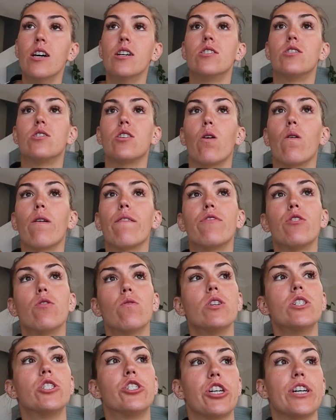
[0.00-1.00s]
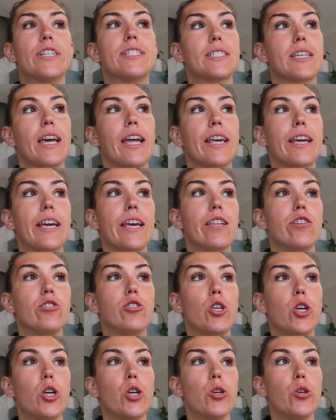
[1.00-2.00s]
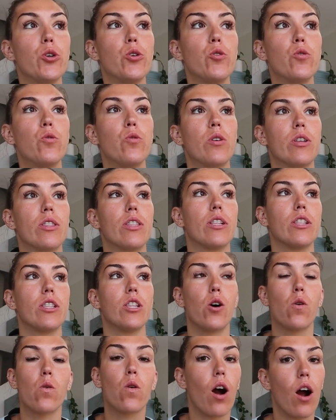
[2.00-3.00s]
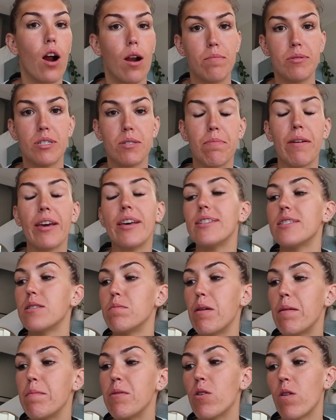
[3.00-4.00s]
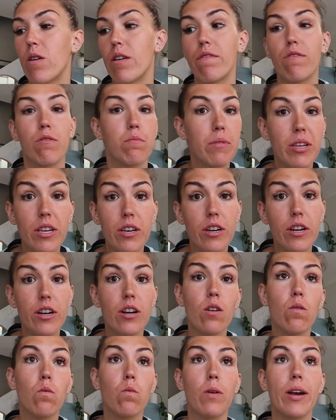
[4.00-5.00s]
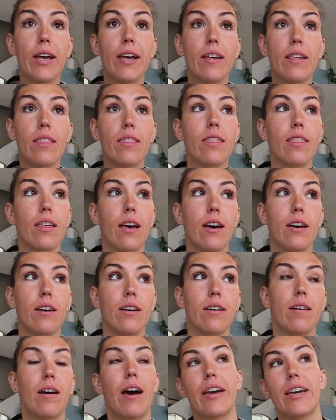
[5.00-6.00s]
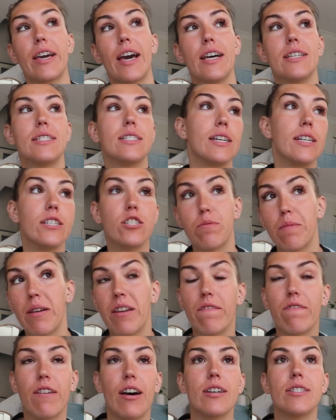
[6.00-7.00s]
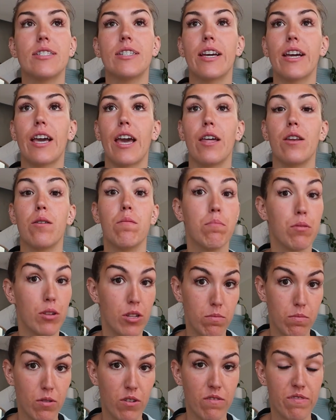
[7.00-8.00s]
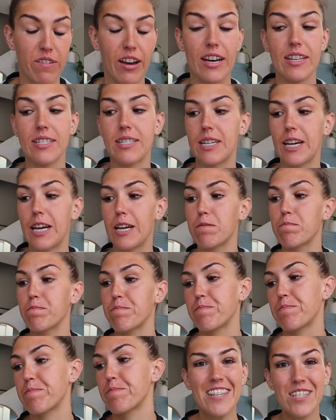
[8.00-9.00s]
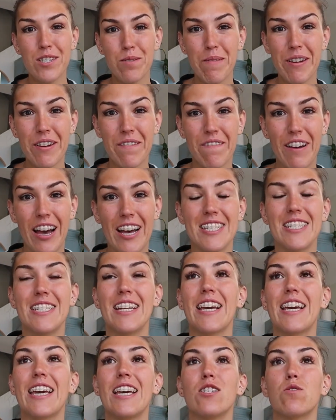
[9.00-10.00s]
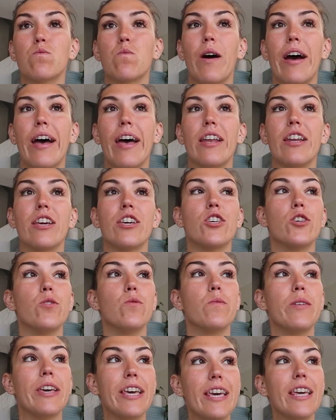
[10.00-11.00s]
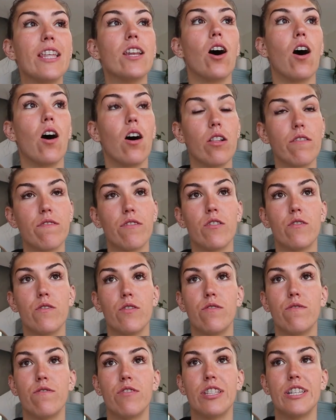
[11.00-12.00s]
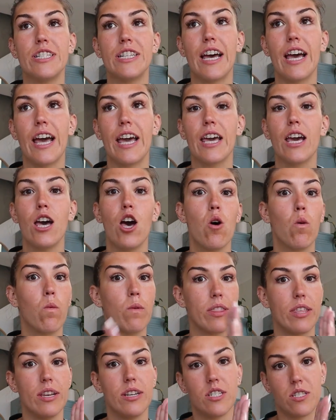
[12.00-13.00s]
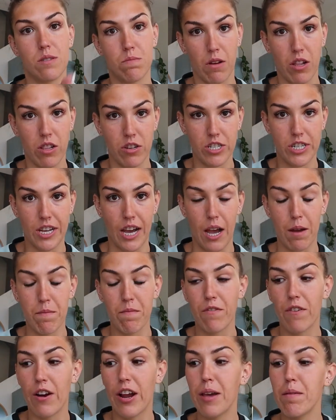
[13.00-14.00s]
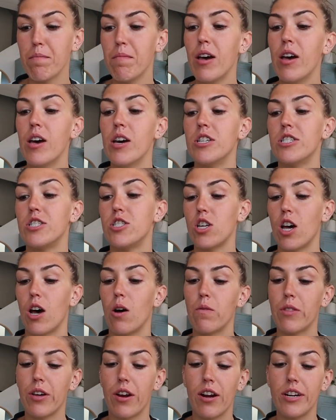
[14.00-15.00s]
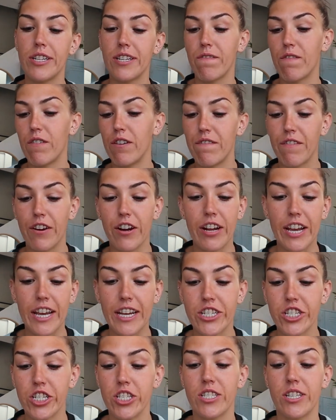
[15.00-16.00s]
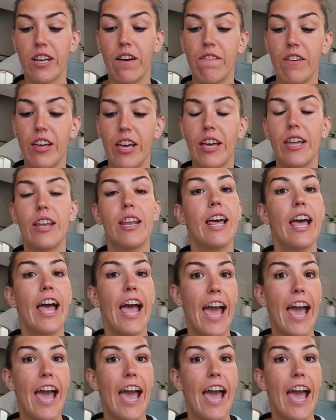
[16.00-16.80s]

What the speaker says: So if you are just getting into the low carb space, maybe you aren't familiar with, I guess, intermittent fasting and bulletproof fasting. Intermittent fasting is when you eat all of your food for the day within a smaller time frame. So there are different variations of it.